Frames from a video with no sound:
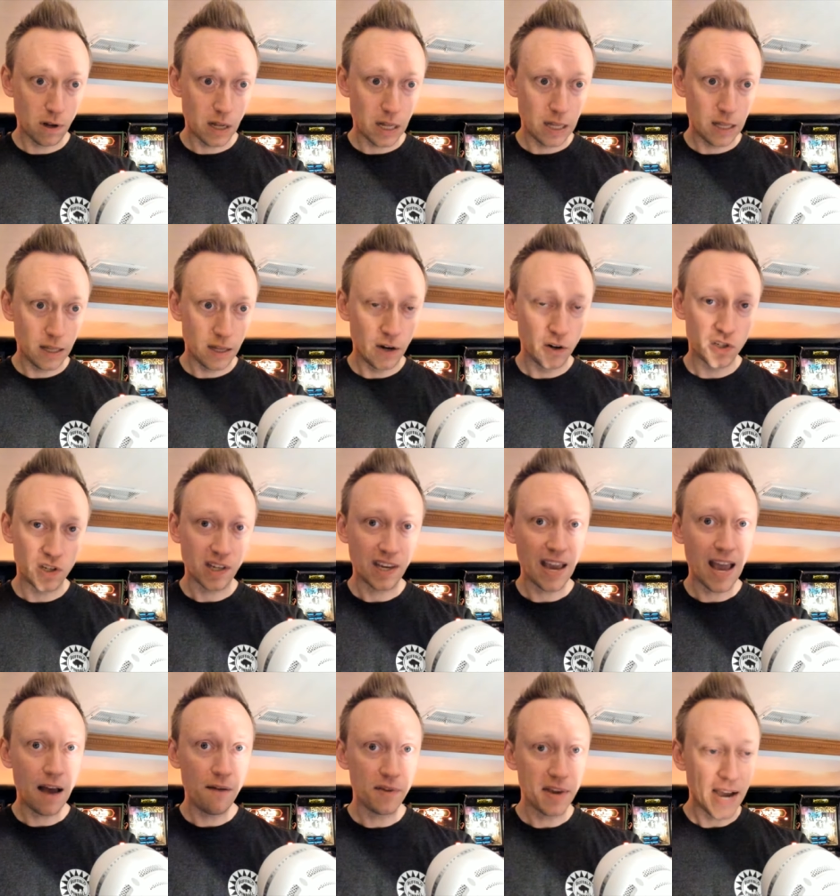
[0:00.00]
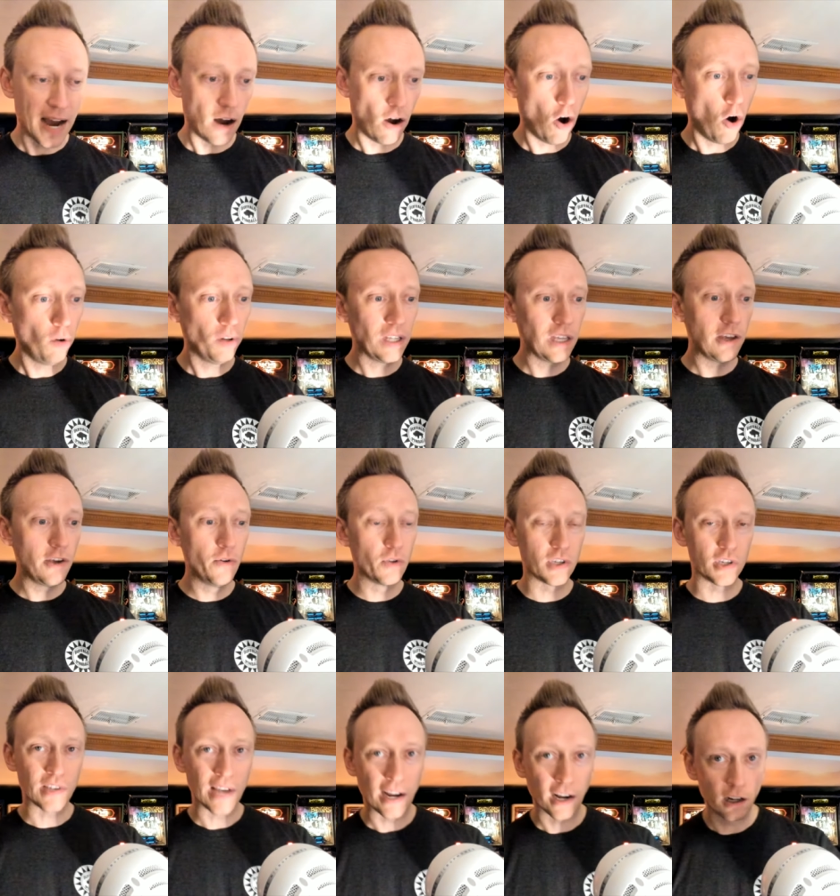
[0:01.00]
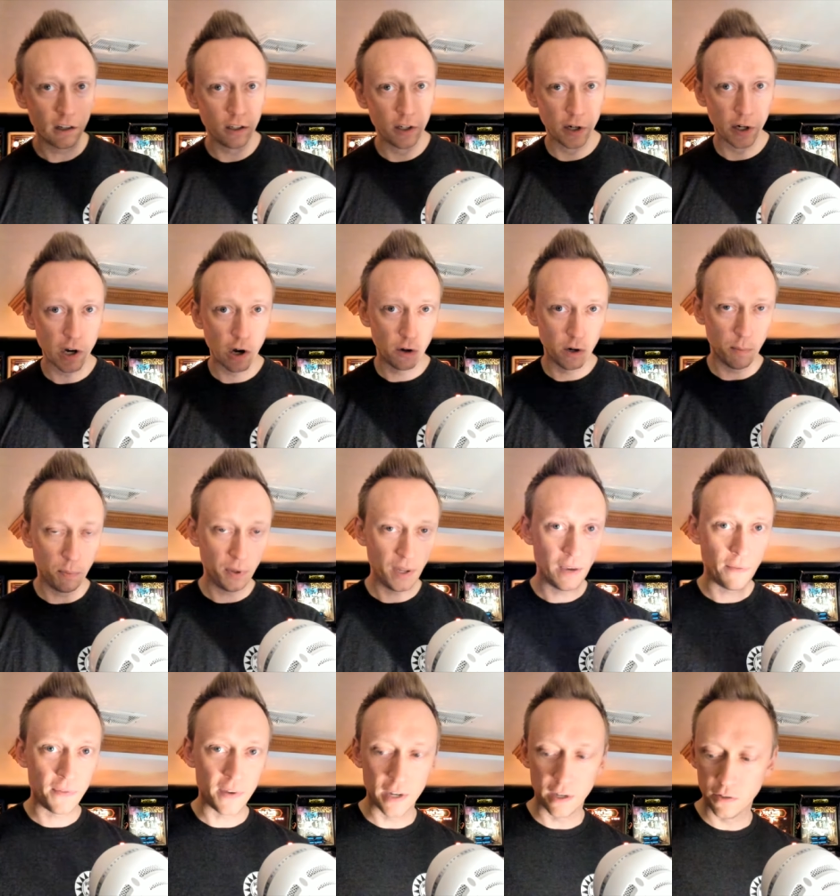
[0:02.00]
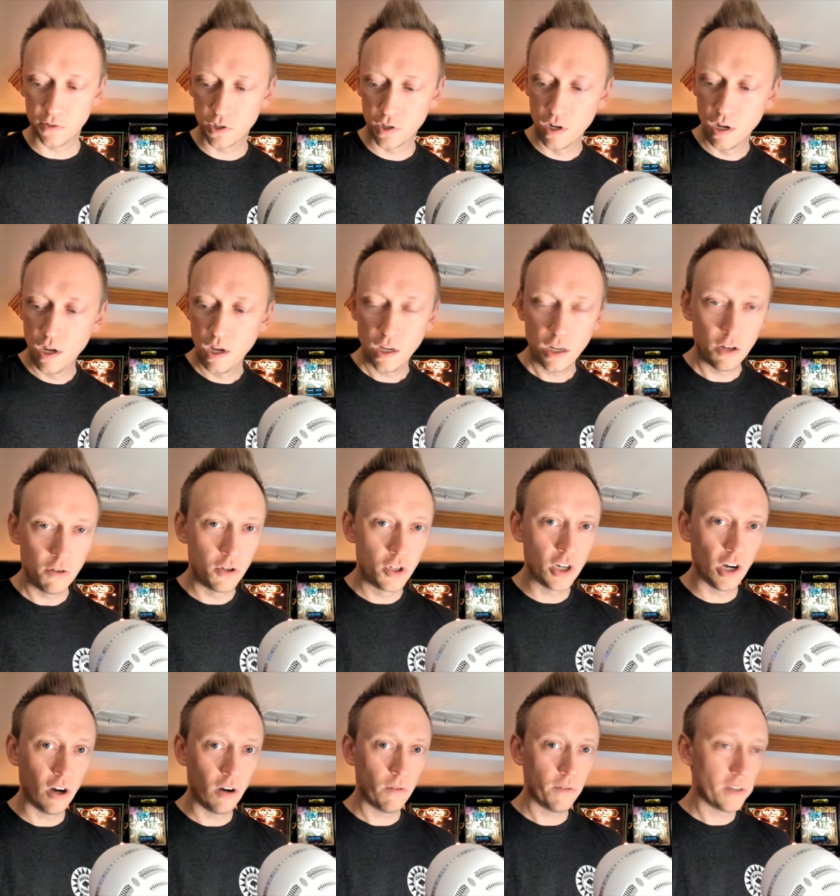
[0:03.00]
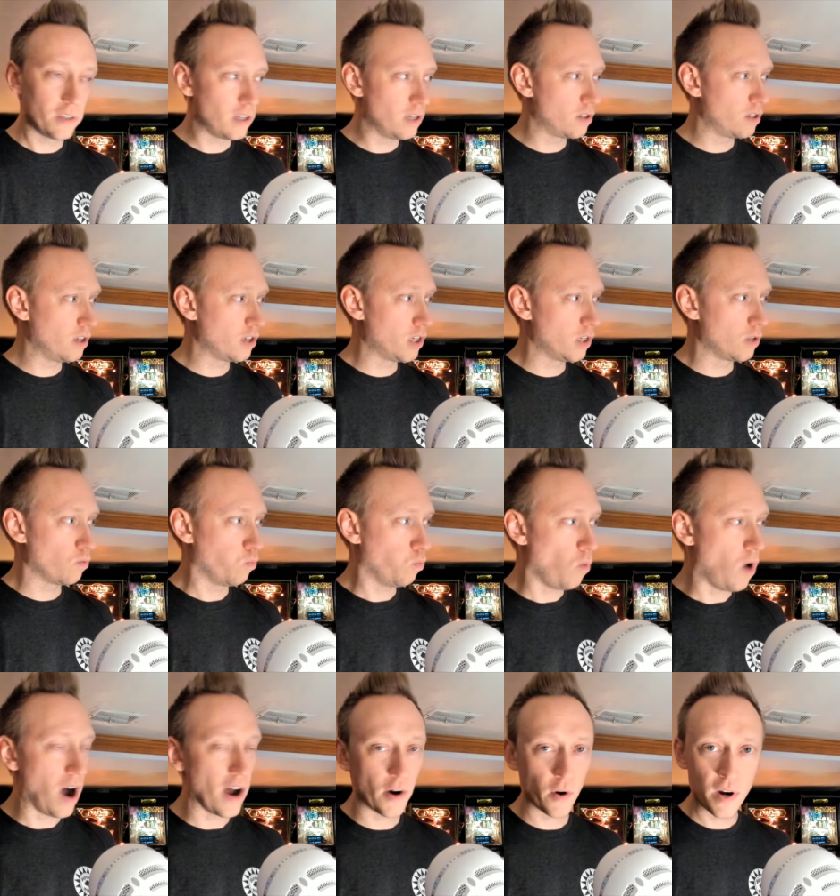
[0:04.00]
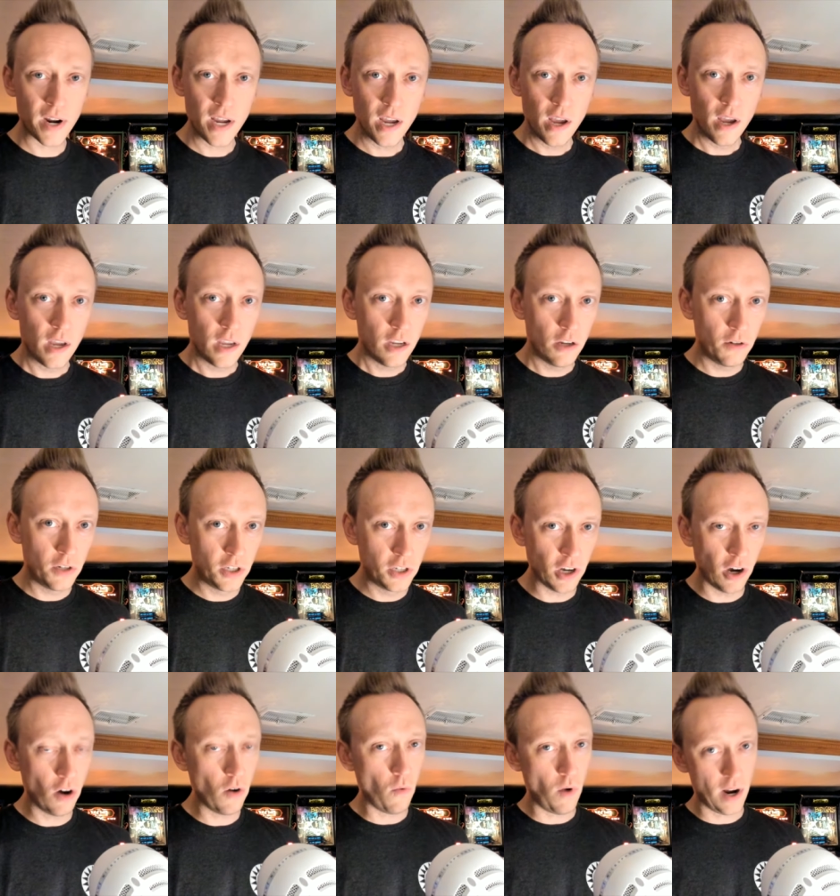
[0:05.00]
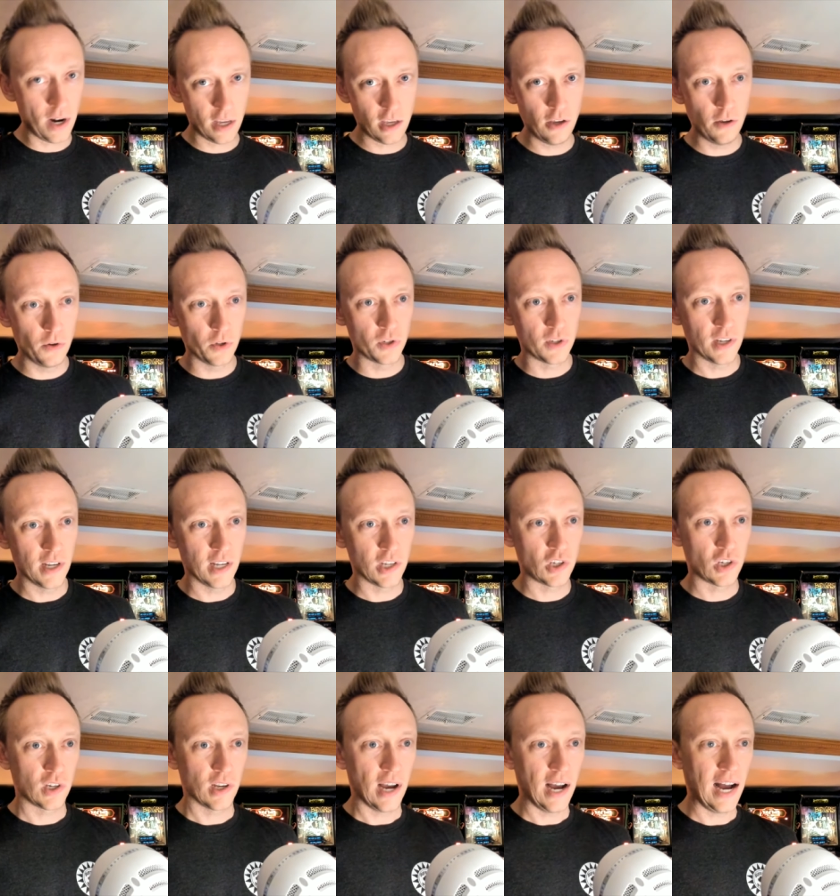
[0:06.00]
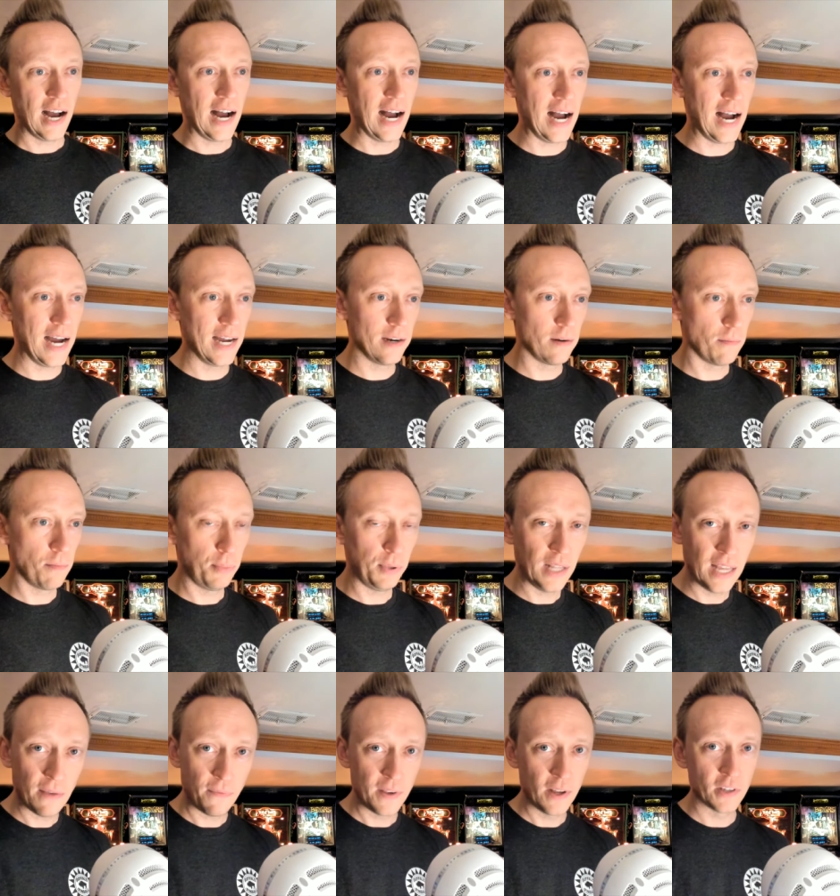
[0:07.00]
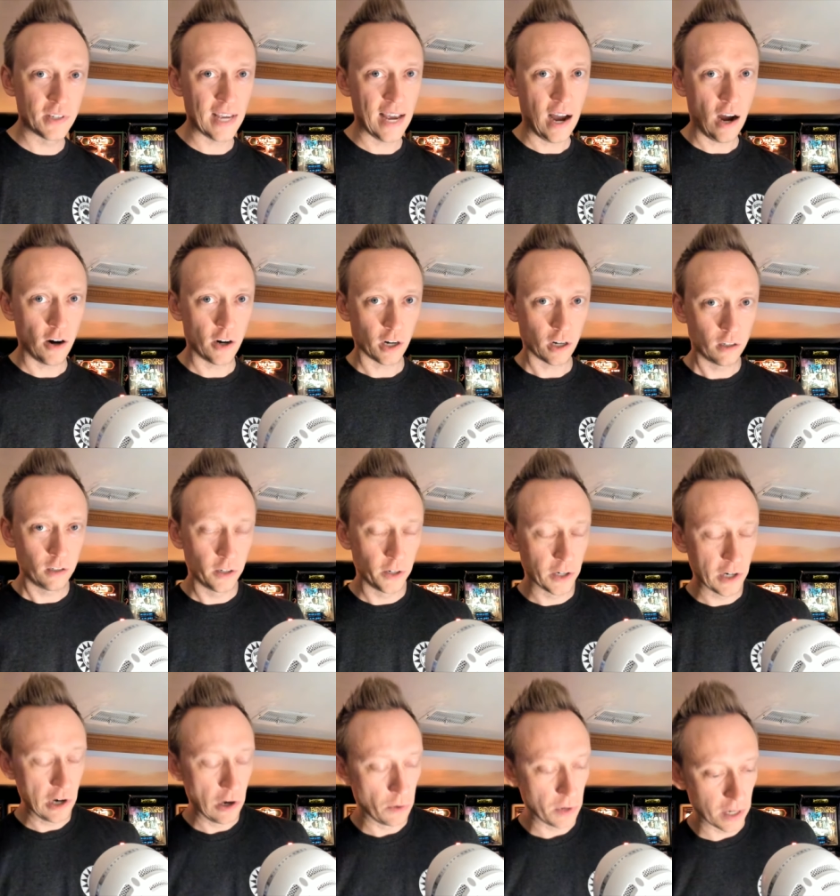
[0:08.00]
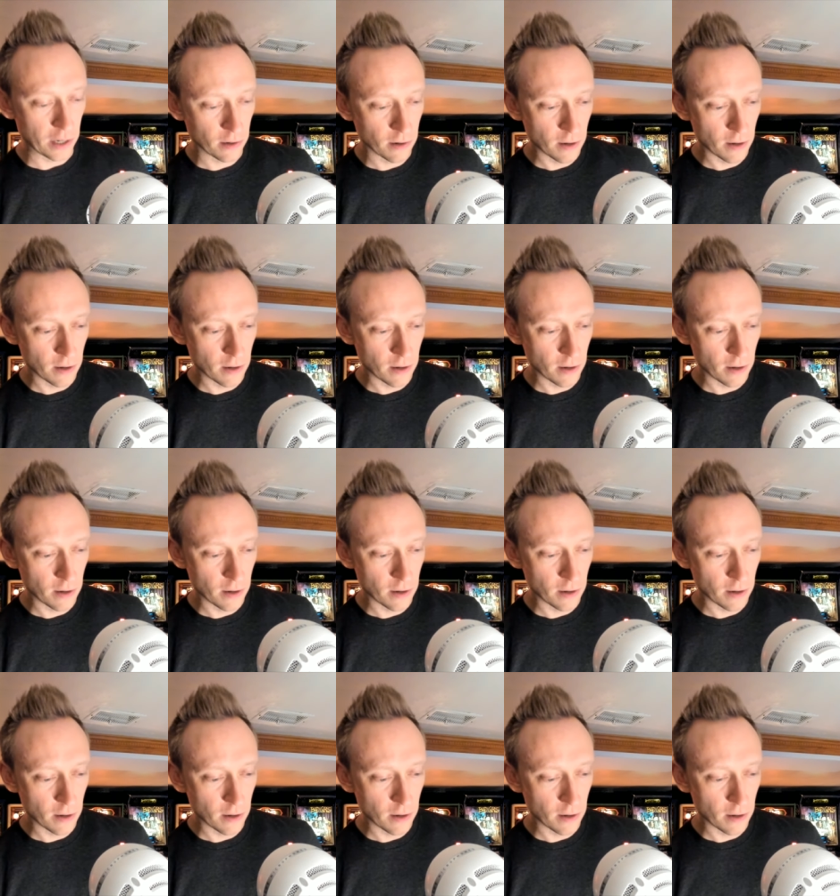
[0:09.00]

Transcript: here's the caveat: only use this on clear-coated playfields. You don't. This is watery. You don't want to use this on playfields that aren't clear-coated.